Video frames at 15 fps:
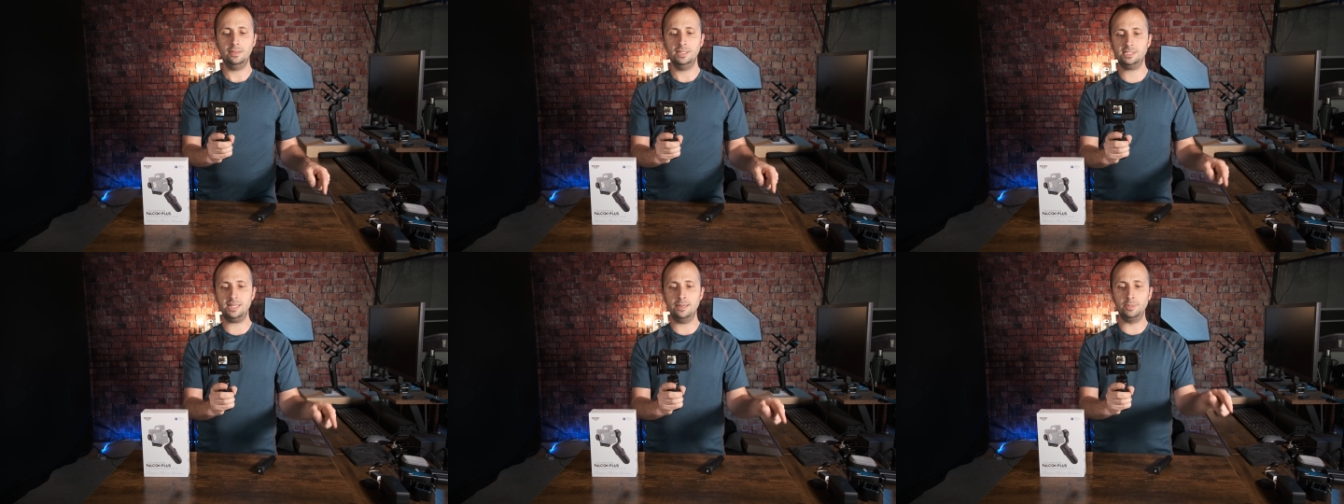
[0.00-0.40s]

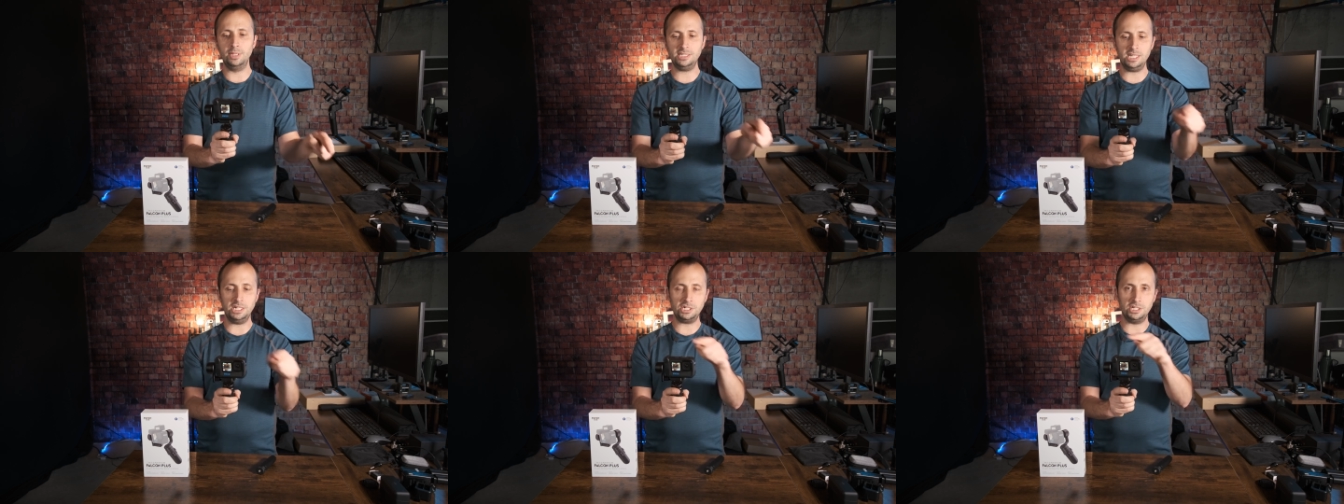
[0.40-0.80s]
The
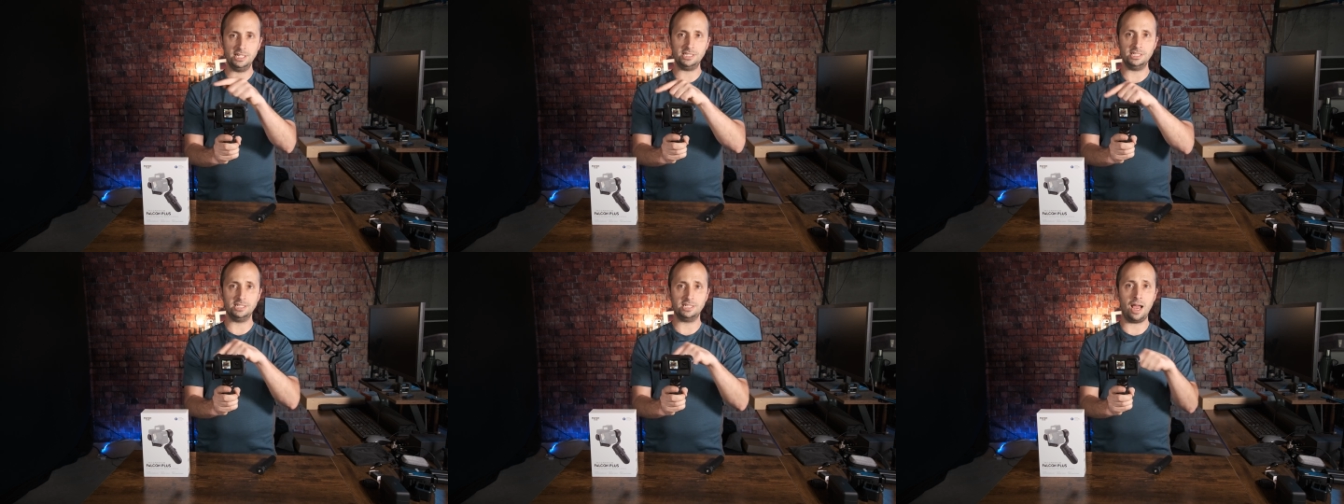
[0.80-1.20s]
stabilization
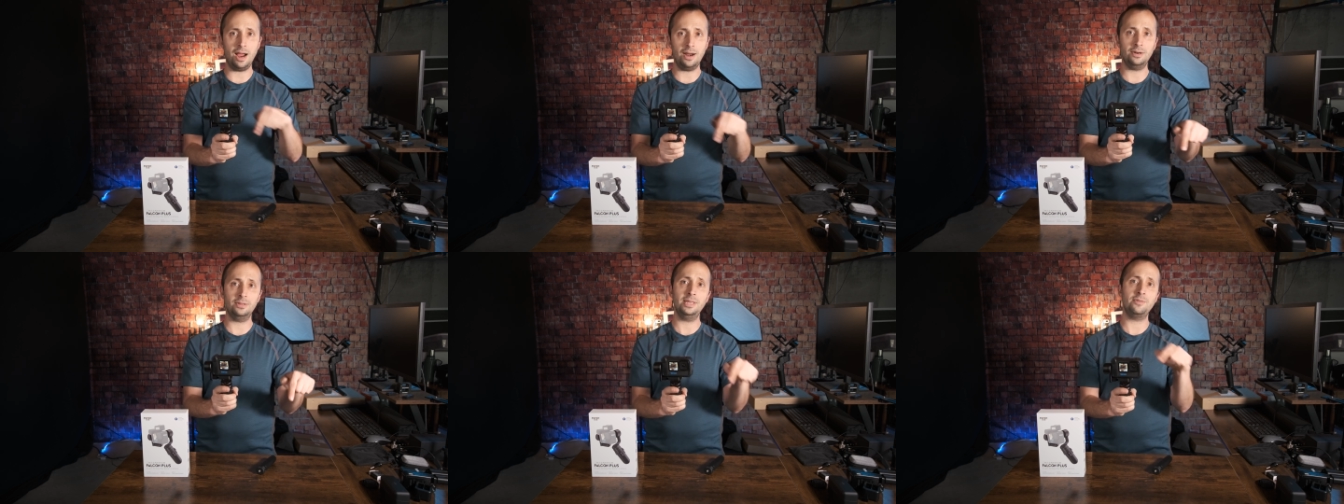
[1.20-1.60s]
is
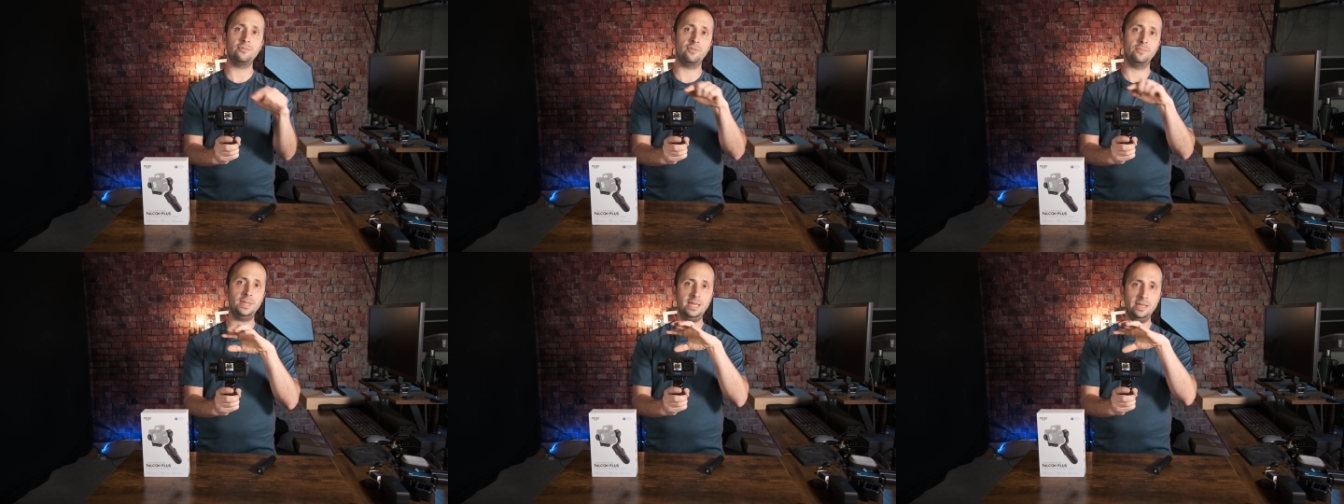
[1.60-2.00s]
entirely
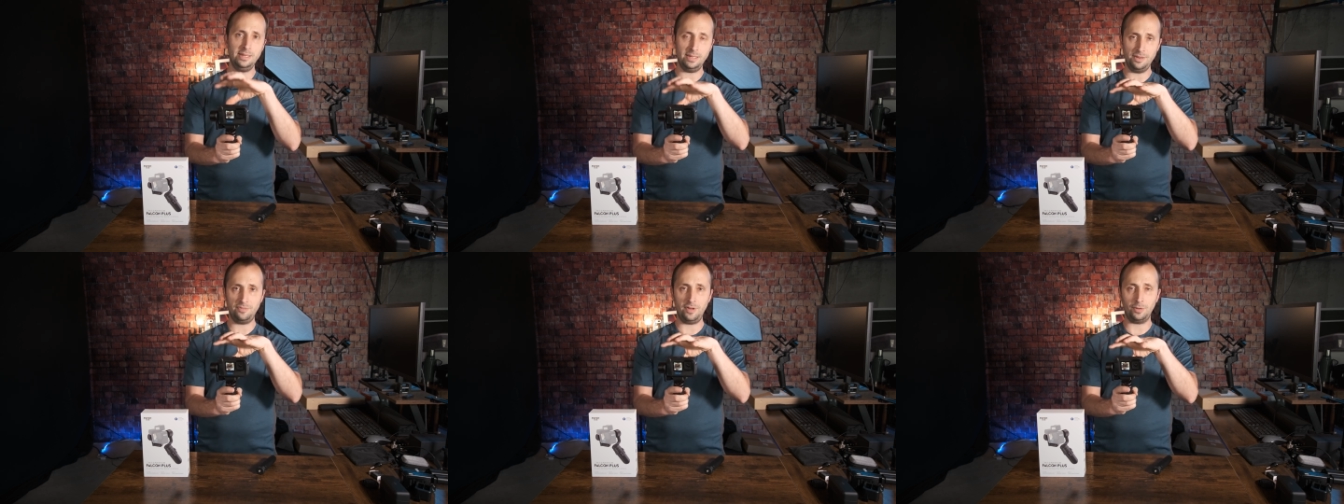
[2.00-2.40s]
from the
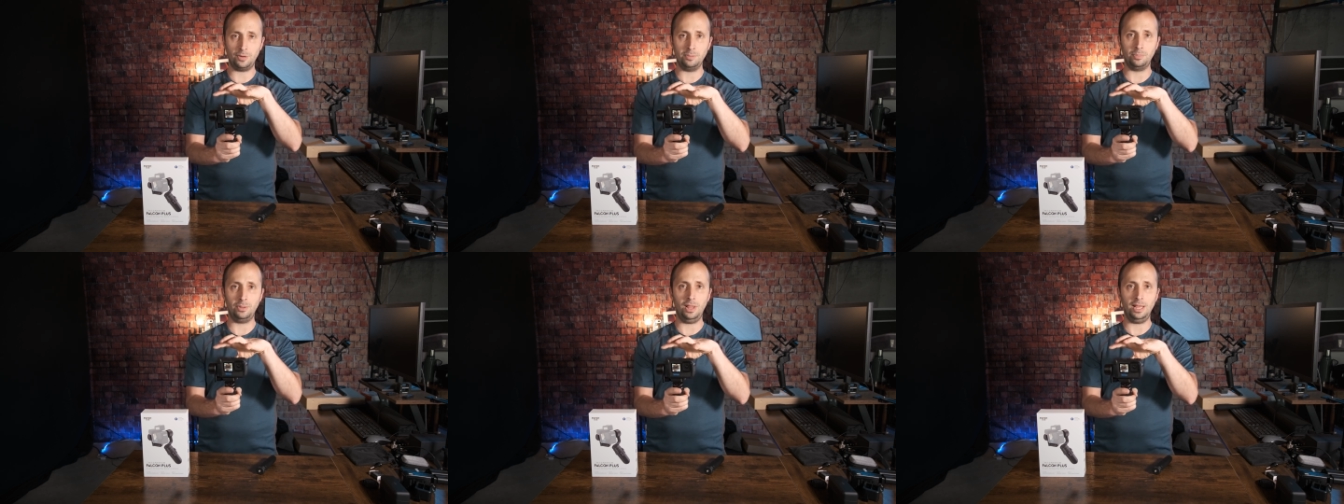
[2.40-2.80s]
INKEE
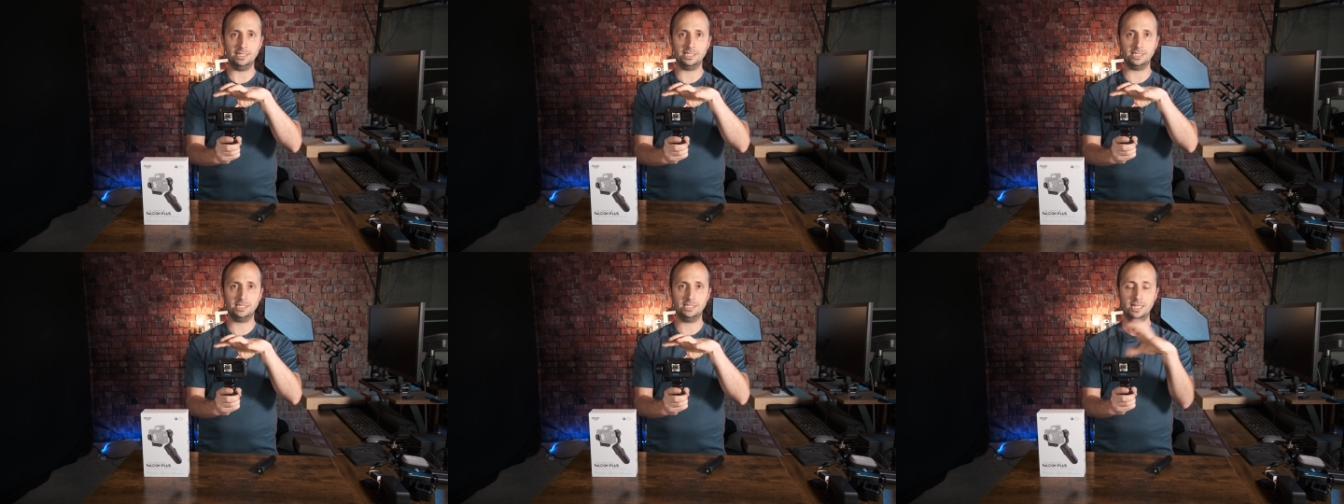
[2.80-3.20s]
Falcon
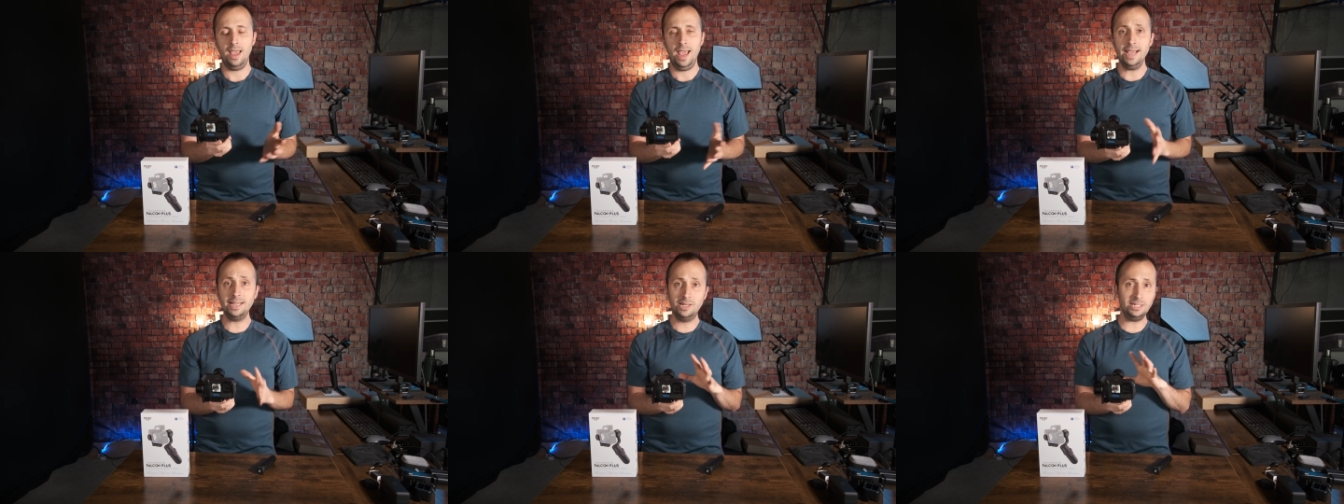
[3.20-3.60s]
Plus.
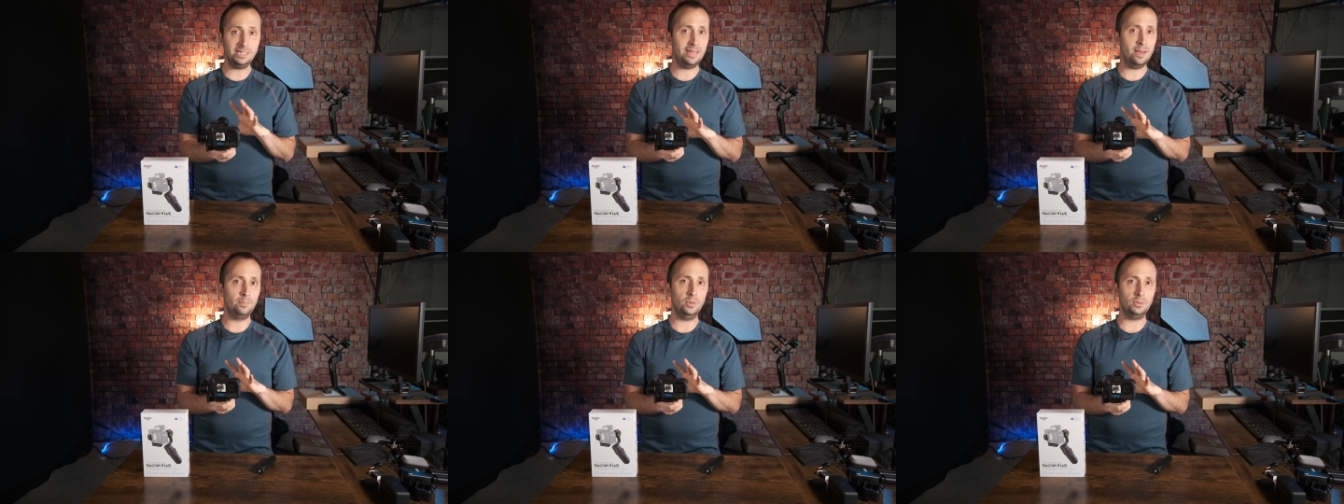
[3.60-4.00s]
A good
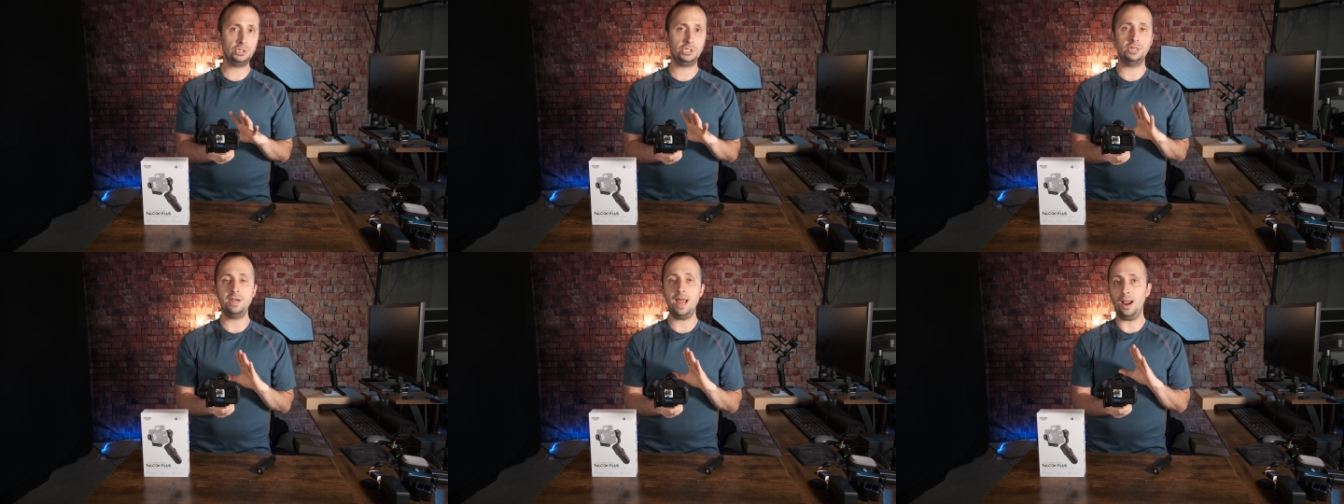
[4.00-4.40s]
gimbal
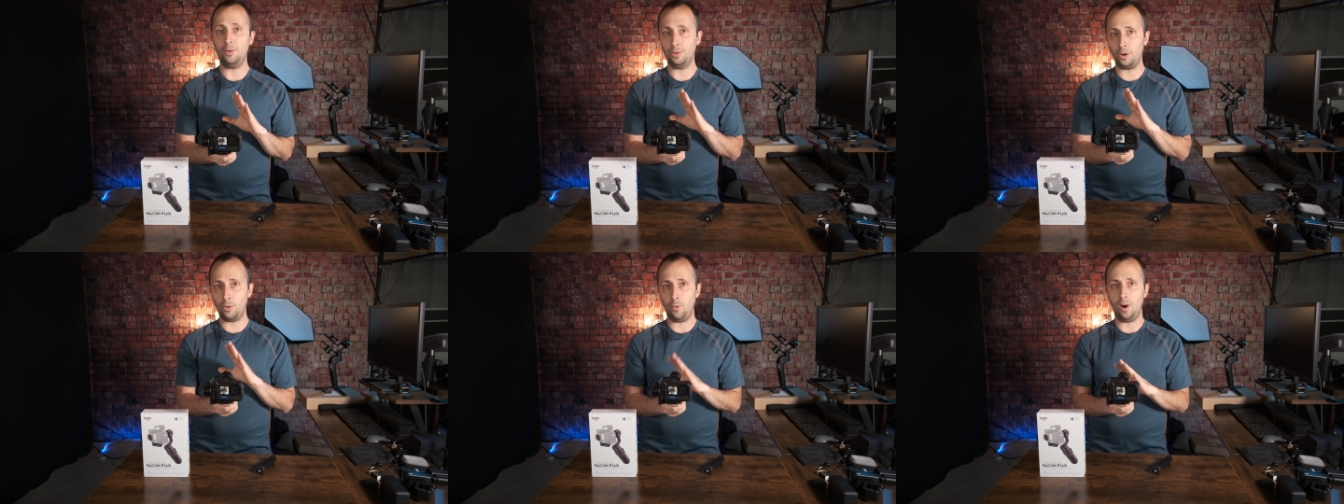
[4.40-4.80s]
should
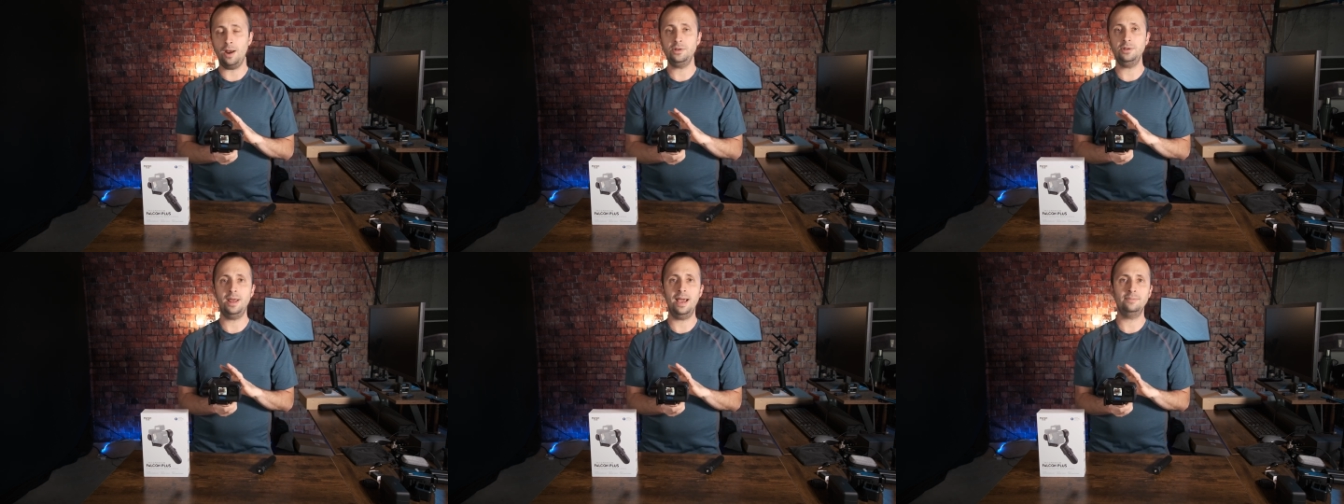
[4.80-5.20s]
not require you to